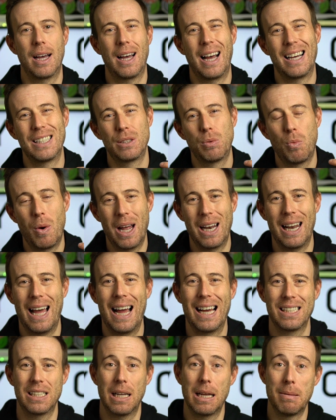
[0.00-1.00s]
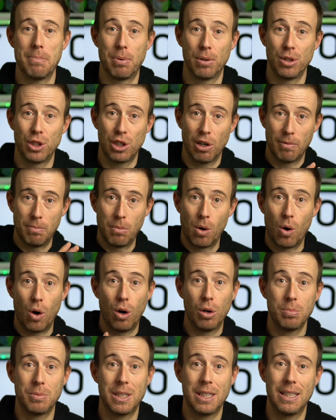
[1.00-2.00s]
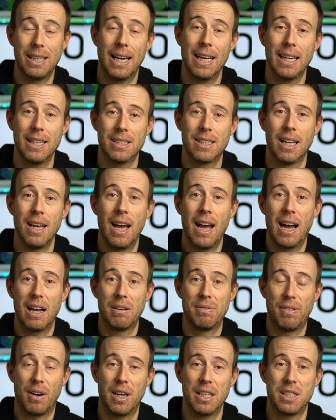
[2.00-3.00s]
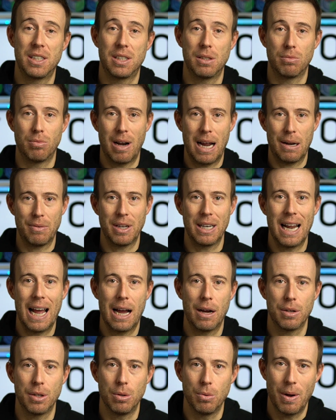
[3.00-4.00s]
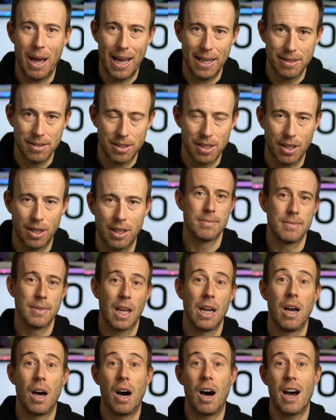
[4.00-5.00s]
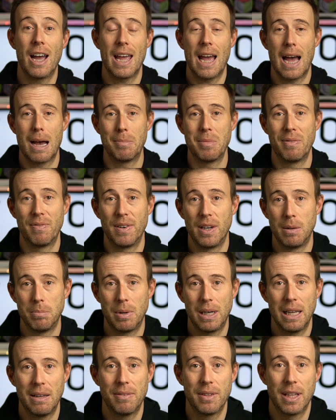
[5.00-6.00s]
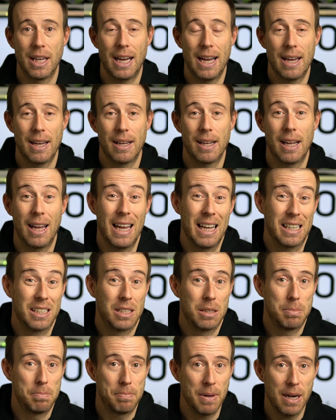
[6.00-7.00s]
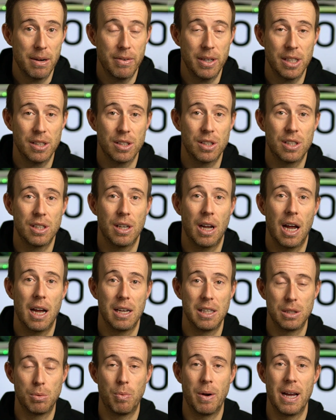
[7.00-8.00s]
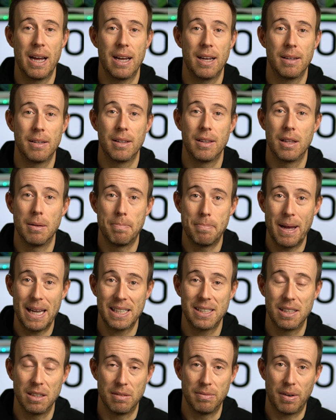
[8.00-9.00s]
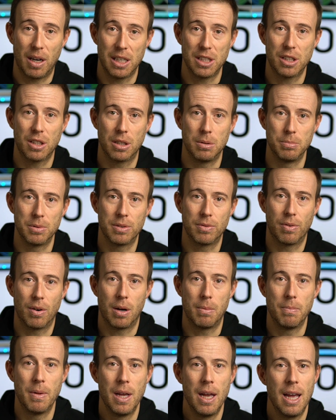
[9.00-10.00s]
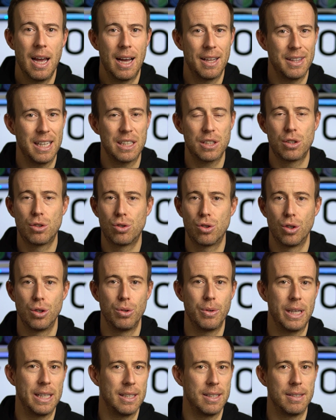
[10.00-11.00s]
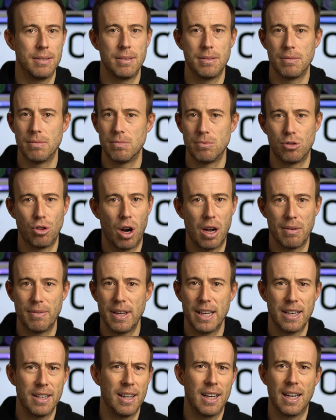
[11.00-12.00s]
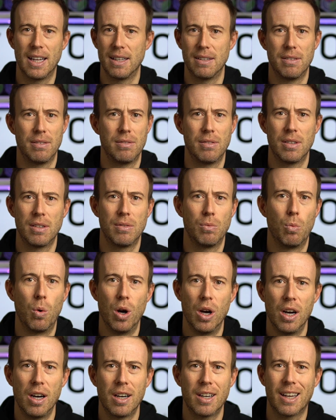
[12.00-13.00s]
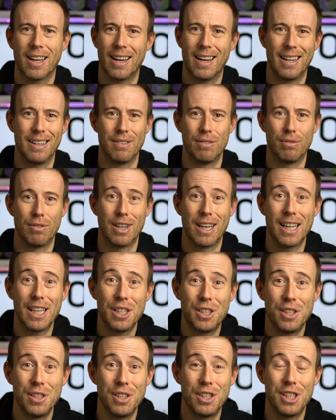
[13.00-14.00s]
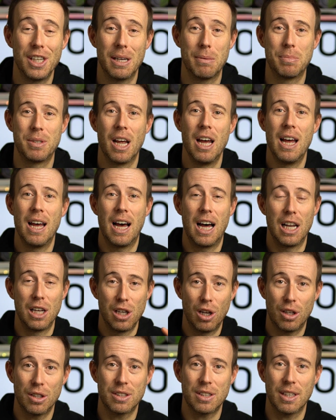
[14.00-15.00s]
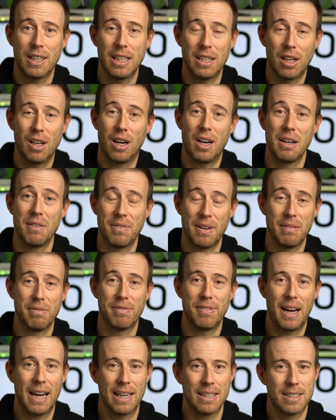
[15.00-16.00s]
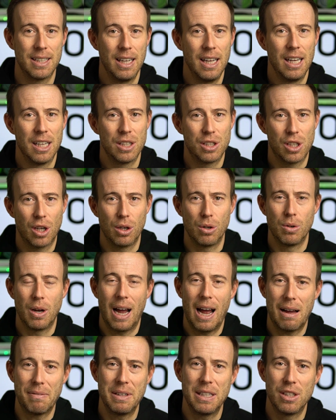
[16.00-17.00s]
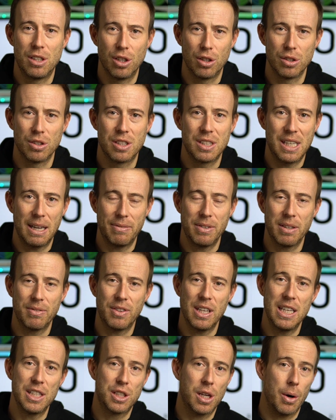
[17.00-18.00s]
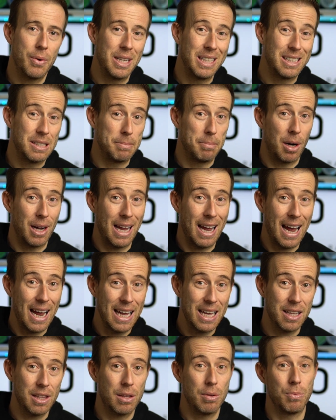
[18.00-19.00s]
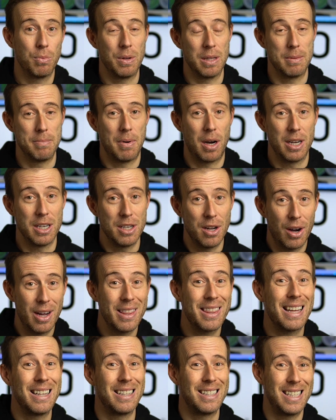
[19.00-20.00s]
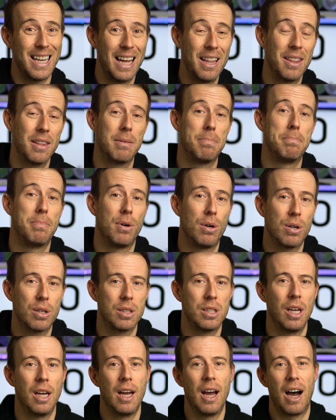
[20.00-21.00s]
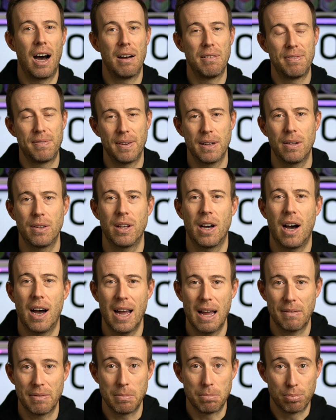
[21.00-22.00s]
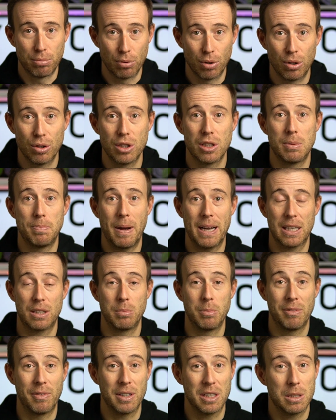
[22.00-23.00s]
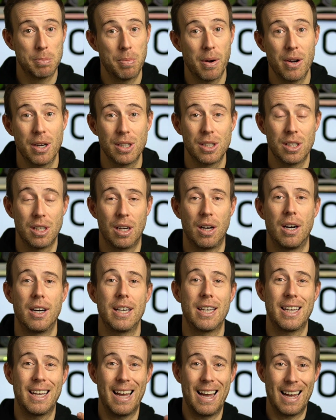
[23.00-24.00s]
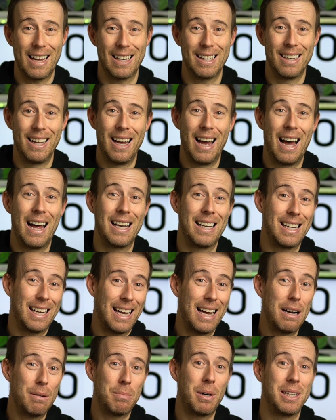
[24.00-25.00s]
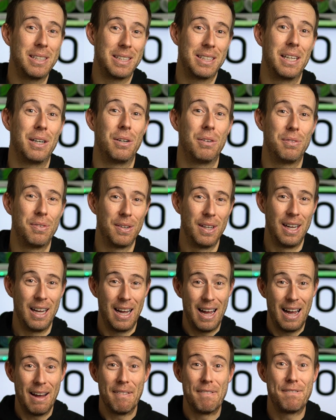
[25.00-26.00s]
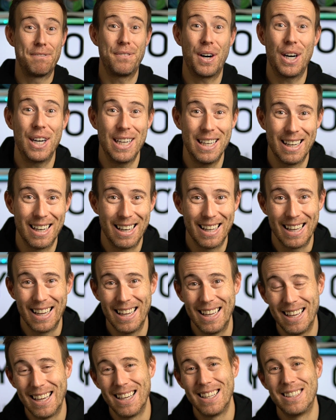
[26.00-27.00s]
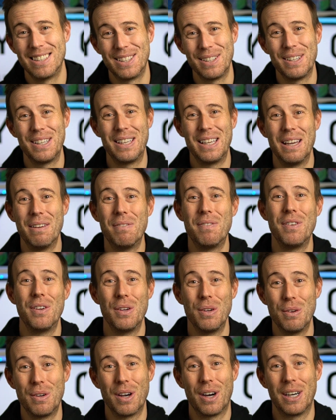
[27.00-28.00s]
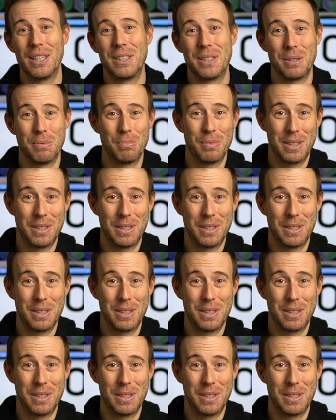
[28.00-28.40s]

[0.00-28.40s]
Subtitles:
as well as a bunch of more up-to-date advice surrounding how you enter. I am a firm believer that experience is where the best advice comes from, and that's true in driving and work and relationships, a lot in life in fact. So having done 7 of these, going into my 8th with my 9th and 10th booked, I feel that I have a broad spectrum of experience that I can allow myself finally to give you guys some